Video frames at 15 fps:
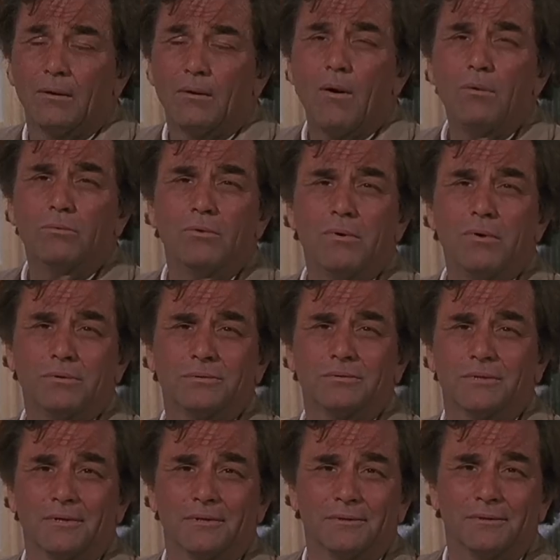Oh, no,
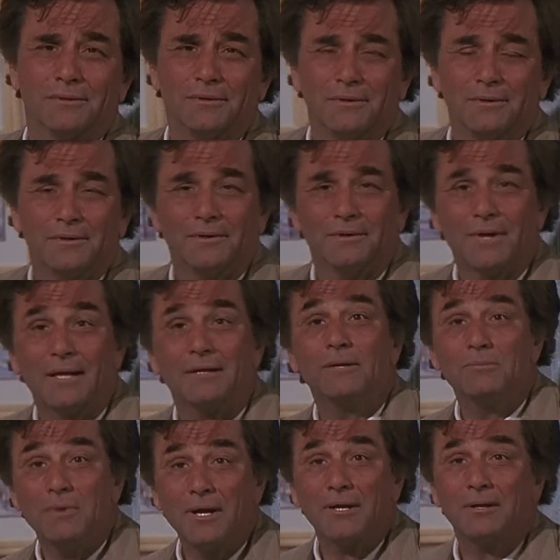sir. And you
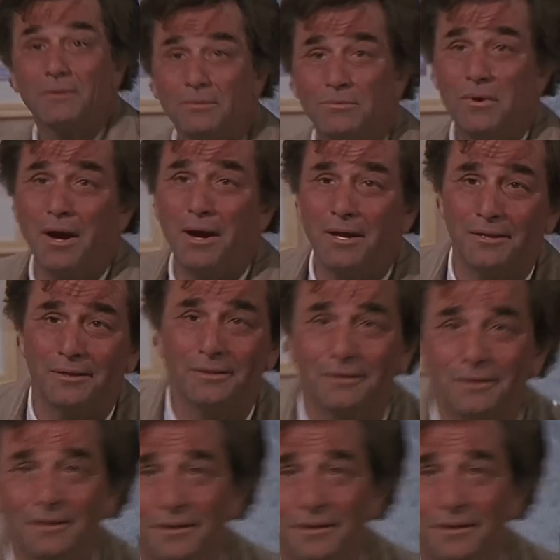want to know why?